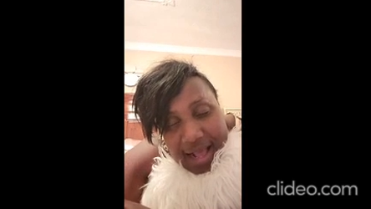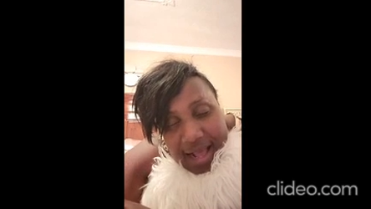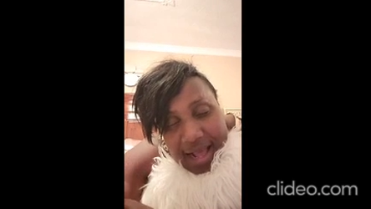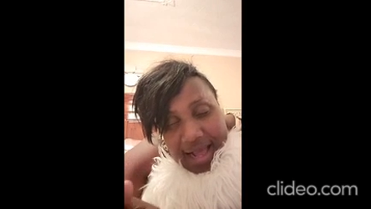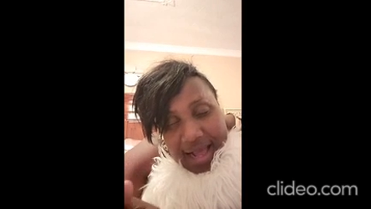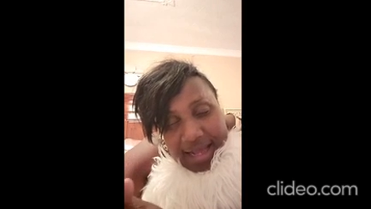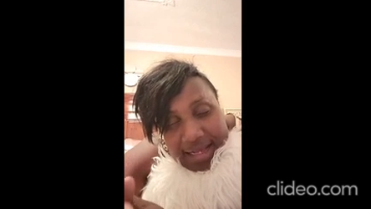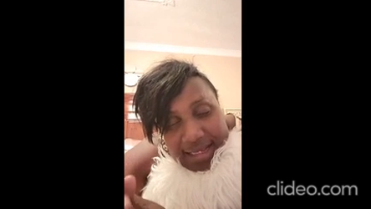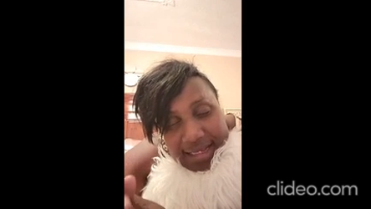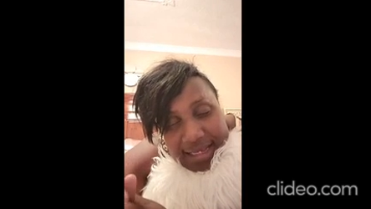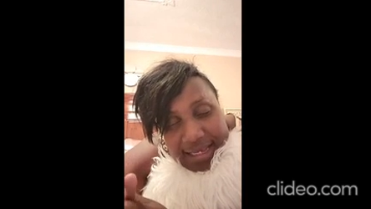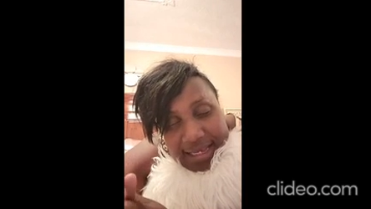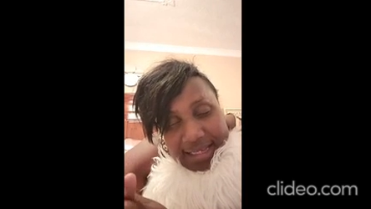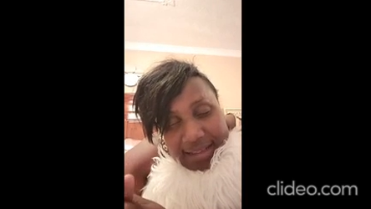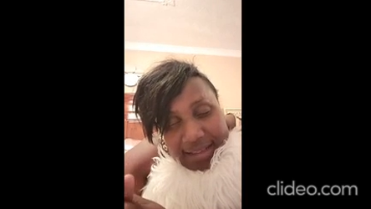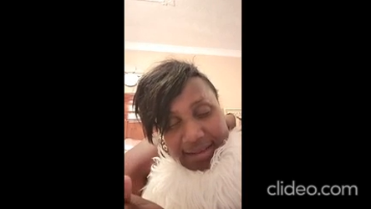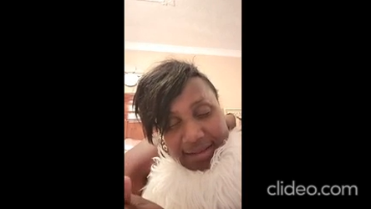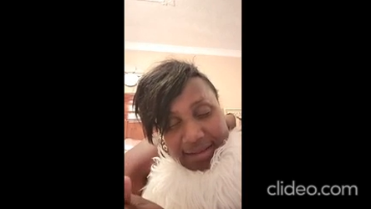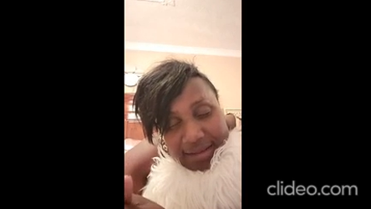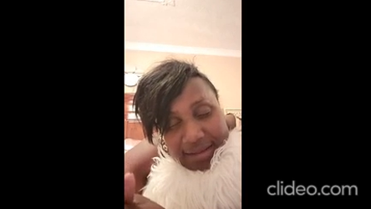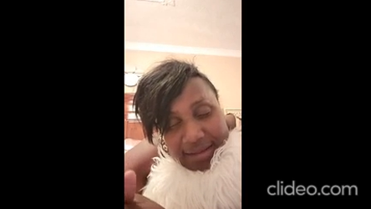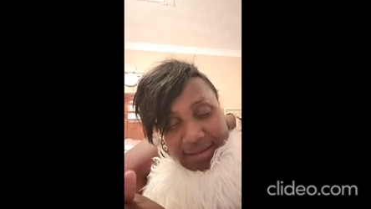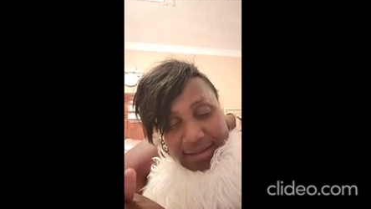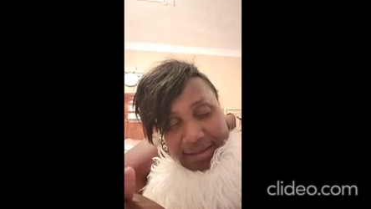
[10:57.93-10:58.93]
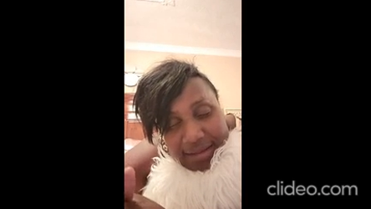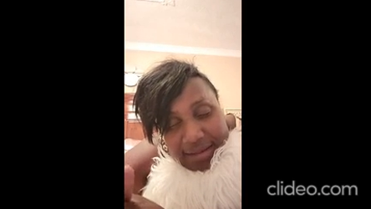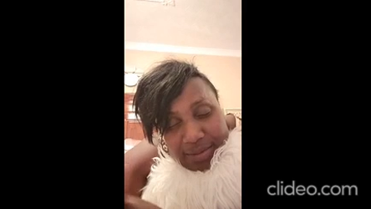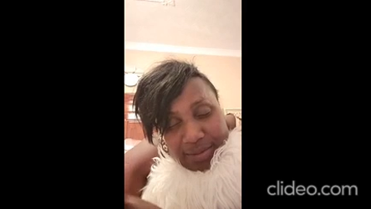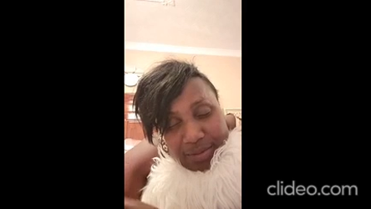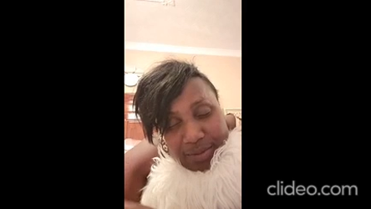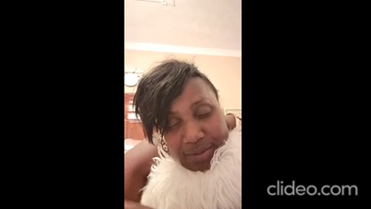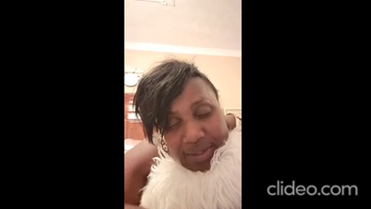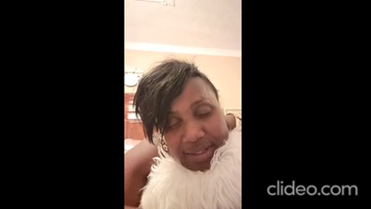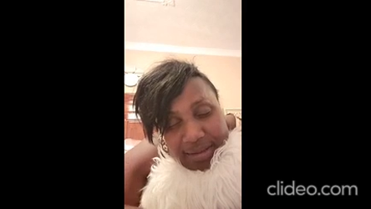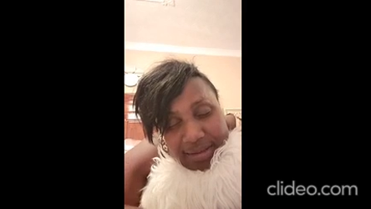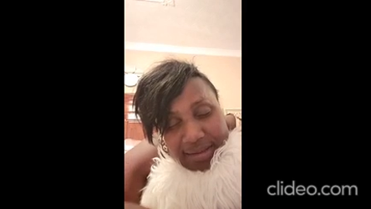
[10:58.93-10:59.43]
And get,
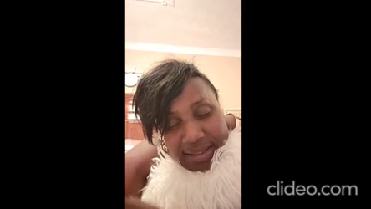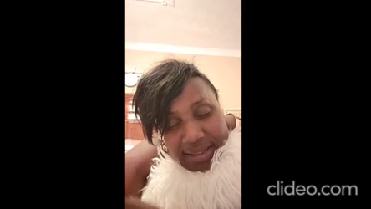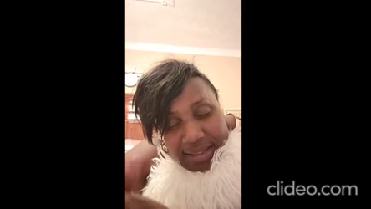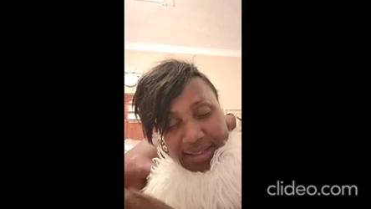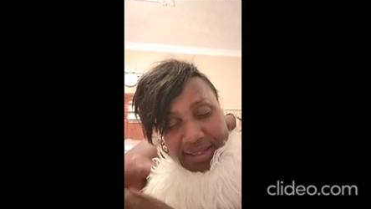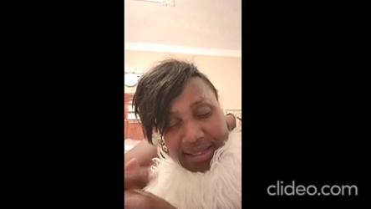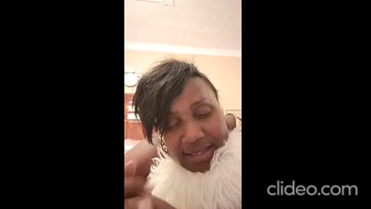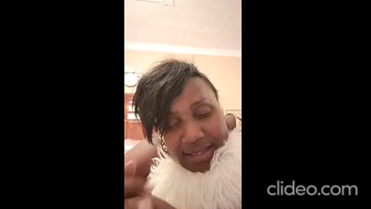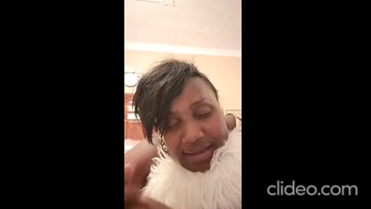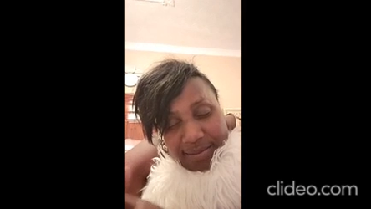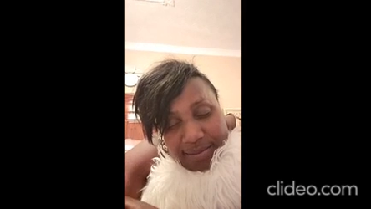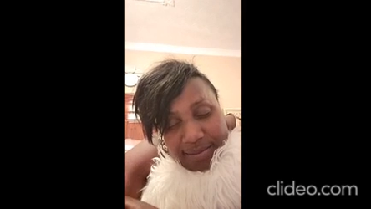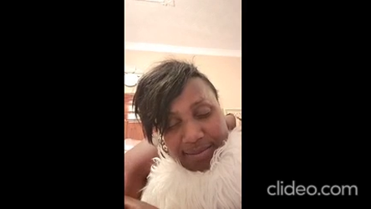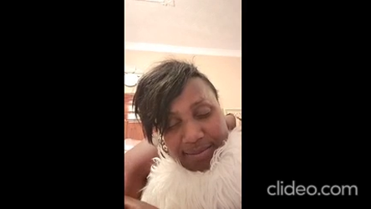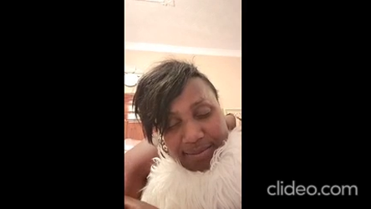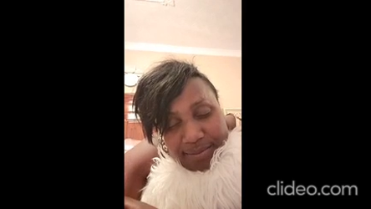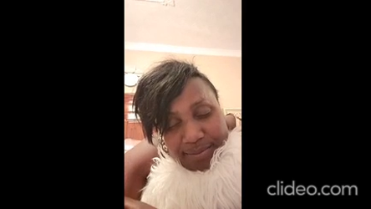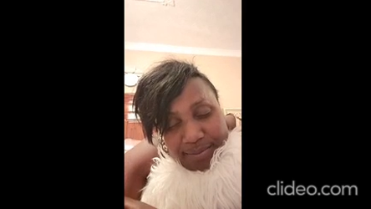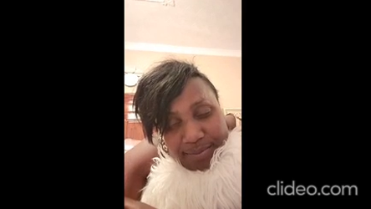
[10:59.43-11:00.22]
what is it name?